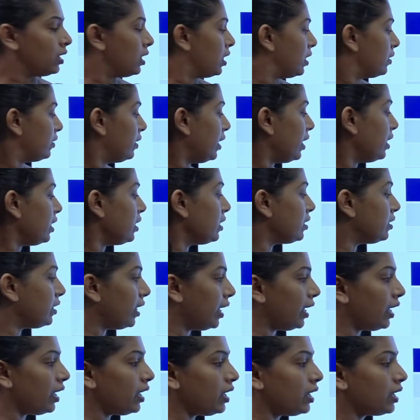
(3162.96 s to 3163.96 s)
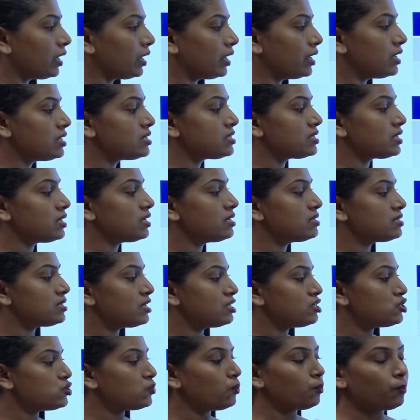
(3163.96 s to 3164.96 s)
Then they, it turns
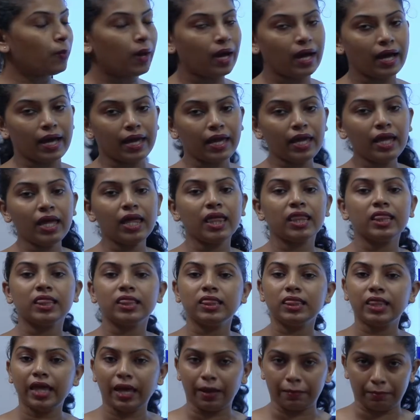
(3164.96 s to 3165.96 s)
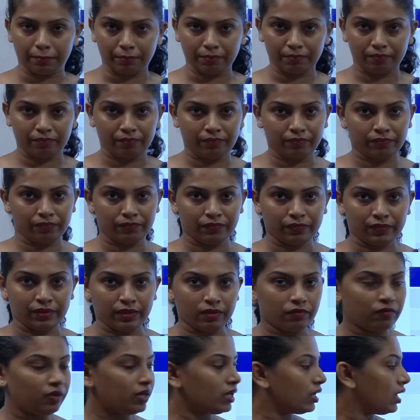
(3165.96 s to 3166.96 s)
into by them.
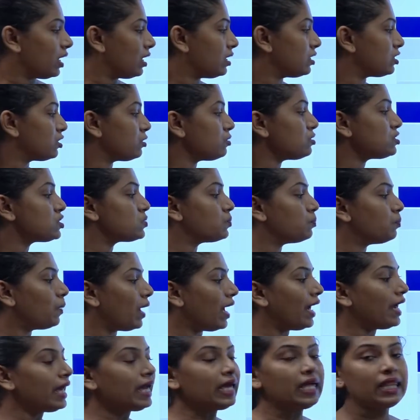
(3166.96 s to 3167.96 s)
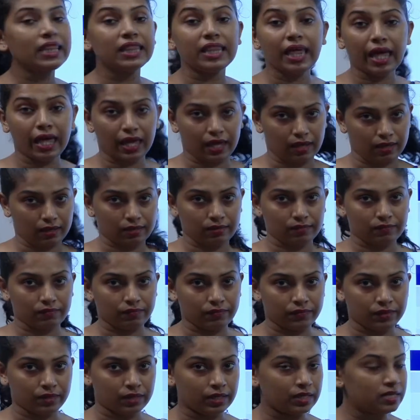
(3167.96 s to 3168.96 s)
We can't use by they.
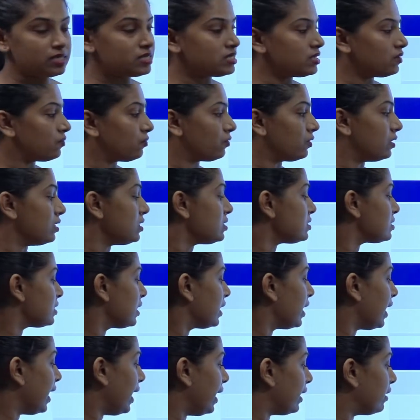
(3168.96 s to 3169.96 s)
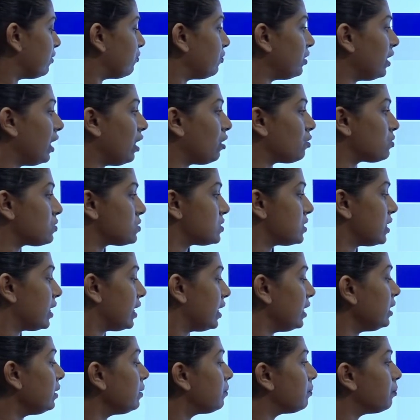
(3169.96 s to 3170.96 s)
It differs and we have to
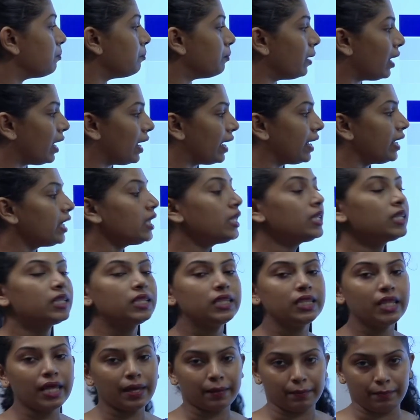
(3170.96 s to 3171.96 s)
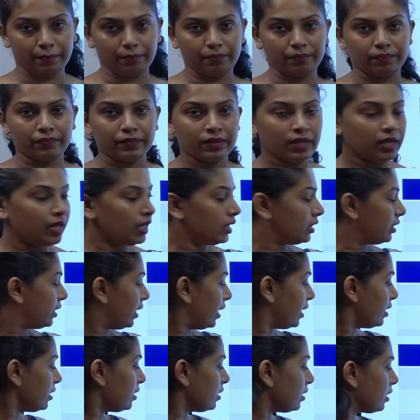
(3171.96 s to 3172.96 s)
say it by them.
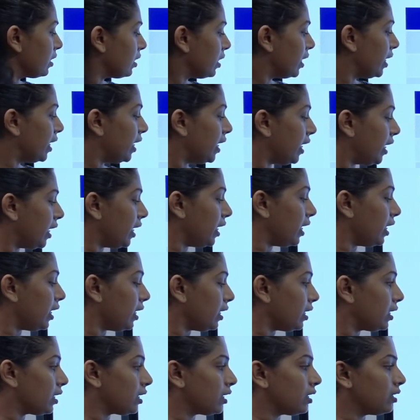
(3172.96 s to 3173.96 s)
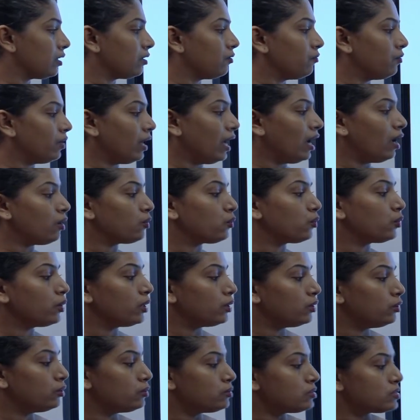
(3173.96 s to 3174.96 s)
Then he, we have
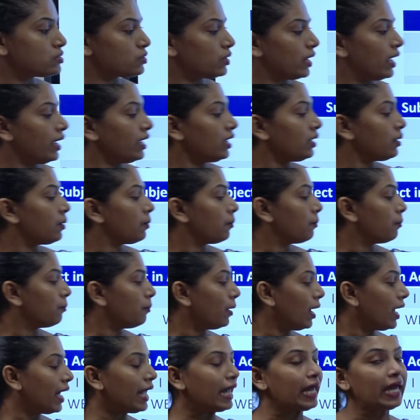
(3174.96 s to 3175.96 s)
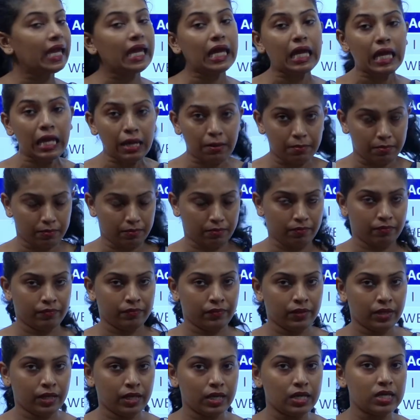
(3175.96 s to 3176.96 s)
to use like by him.
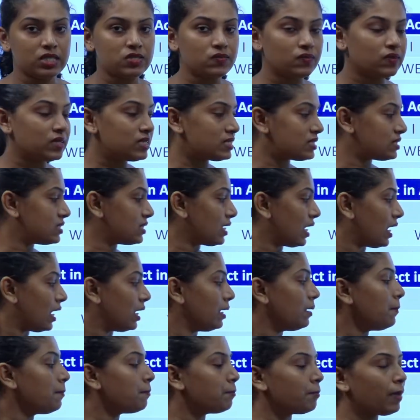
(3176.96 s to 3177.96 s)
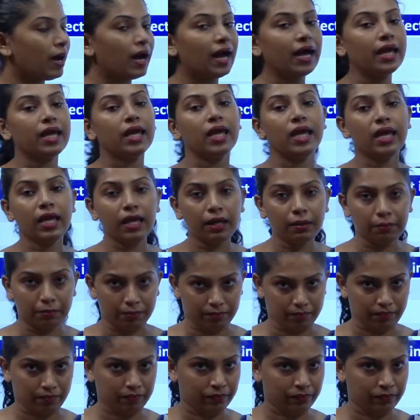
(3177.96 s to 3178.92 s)
It was done by him.